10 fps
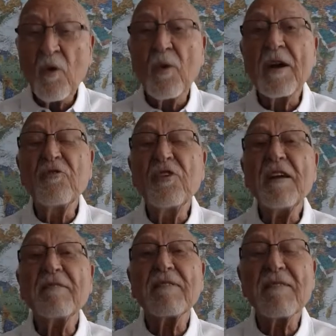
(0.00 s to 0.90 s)
where
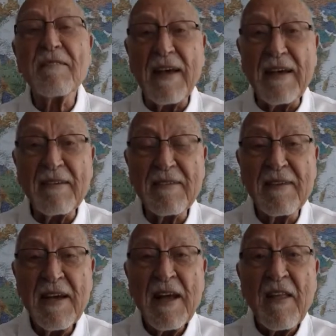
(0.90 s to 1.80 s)
Jesus says
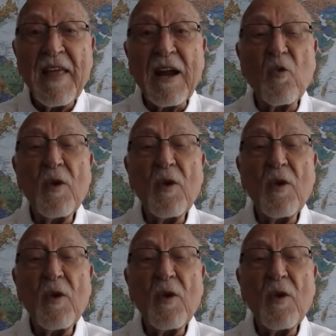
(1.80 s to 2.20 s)
that